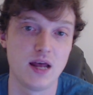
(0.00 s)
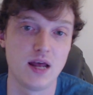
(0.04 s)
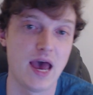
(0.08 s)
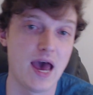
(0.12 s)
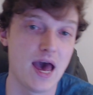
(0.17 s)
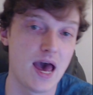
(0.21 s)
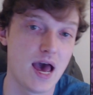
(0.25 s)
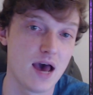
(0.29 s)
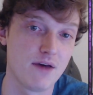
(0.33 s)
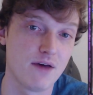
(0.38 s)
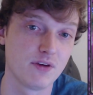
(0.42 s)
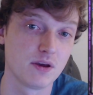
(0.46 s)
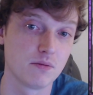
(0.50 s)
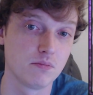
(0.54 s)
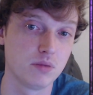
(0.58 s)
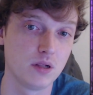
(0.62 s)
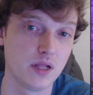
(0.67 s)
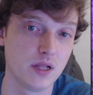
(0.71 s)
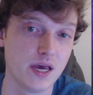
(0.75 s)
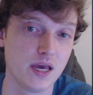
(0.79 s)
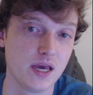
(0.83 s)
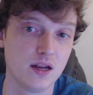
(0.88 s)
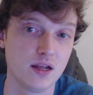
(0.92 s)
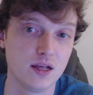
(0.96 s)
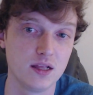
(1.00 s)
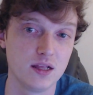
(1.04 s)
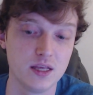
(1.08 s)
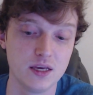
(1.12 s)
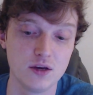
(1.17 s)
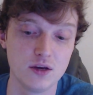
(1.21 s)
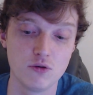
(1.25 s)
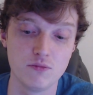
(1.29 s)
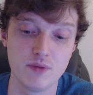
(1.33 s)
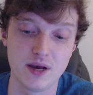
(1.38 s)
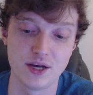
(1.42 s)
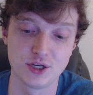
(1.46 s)
having played
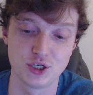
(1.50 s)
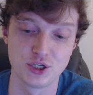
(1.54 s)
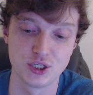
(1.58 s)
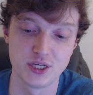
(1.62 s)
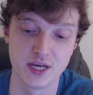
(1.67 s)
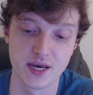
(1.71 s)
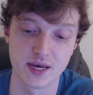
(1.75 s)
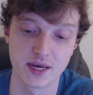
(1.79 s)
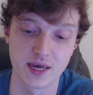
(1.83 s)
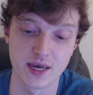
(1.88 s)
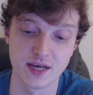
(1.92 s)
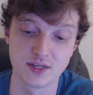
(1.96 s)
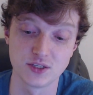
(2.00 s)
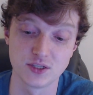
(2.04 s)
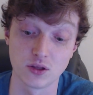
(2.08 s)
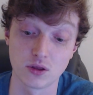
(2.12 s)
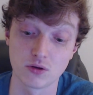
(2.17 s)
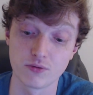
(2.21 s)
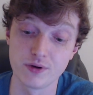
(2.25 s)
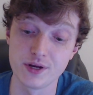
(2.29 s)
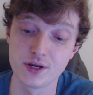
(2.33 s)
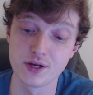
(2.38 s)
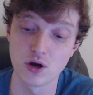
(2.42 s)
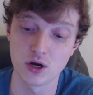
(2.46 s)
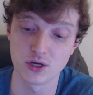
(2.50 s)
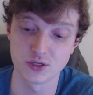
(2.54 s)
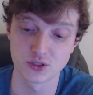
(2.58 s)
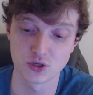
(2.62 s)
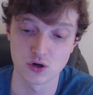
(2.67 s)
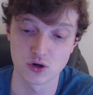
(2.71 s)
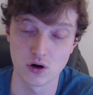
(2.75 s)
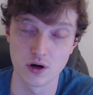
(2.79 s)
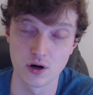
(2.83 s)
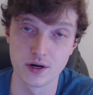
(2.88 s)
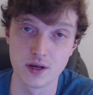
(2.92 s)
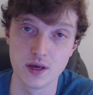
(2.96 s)
Illegal Magitech as a 3-cost
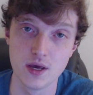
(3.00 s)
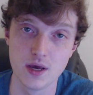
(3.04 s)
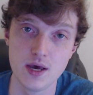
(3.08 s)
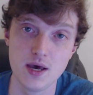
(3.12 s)
card,